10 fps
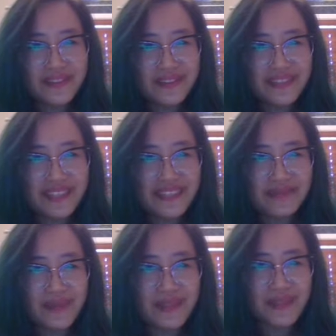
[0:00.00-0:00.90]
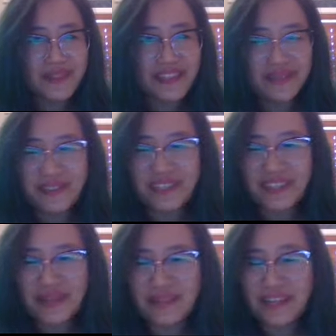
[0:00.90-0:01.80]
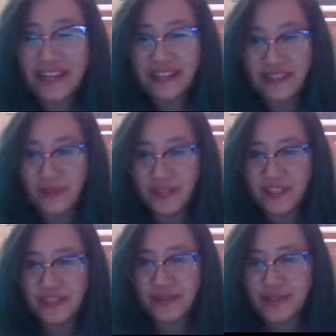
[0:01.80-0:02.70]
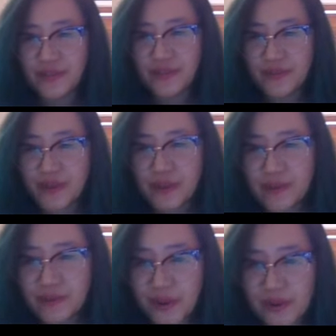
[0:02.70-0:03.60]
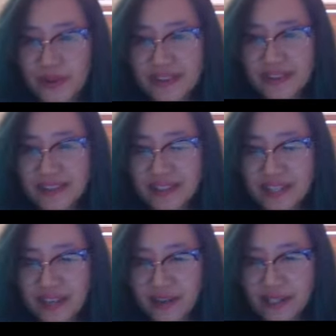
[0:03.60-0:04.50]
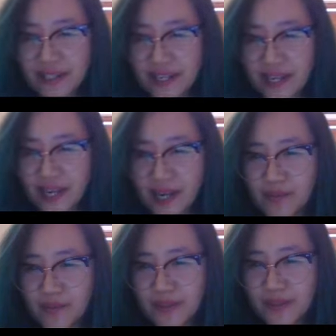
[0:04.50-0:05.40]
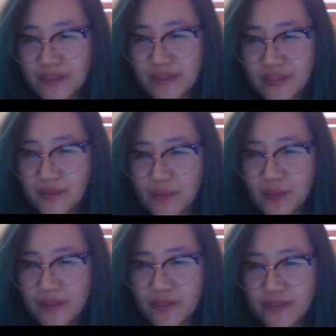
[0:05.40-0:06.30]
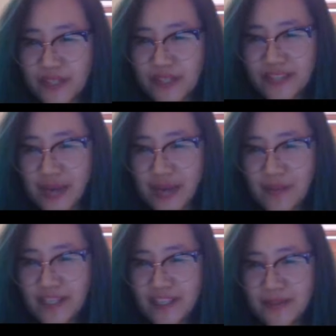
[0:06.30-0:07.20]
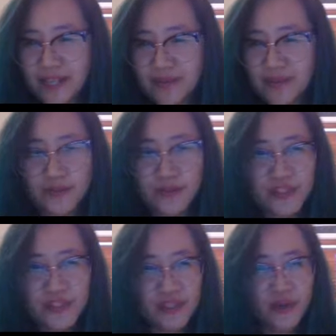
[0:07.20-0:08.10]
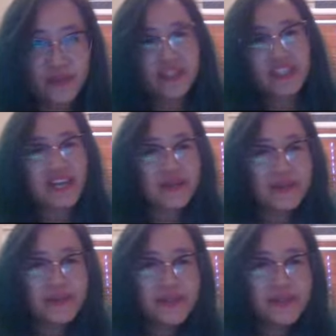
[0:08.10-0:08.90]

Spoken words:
That's a beautiful sentiment, James. There's a question for you from Rose in the chat log. Rose wants to know, what sort of videos can we expect for the future of the channel?